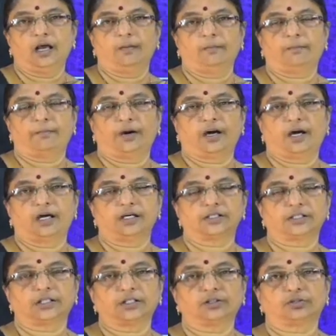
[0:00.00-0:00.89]

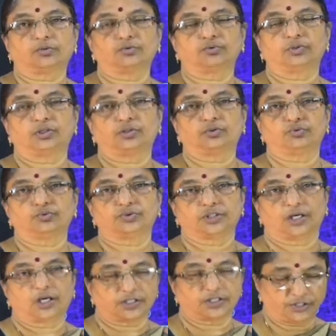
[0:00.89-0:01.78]
passing through the two
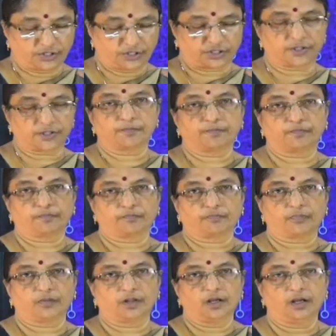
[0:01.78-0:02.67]
charges.
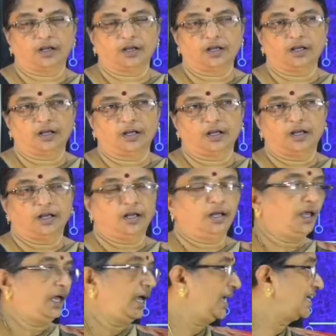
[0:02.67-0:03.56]

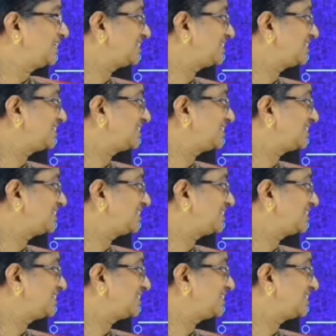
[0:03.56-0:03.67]
As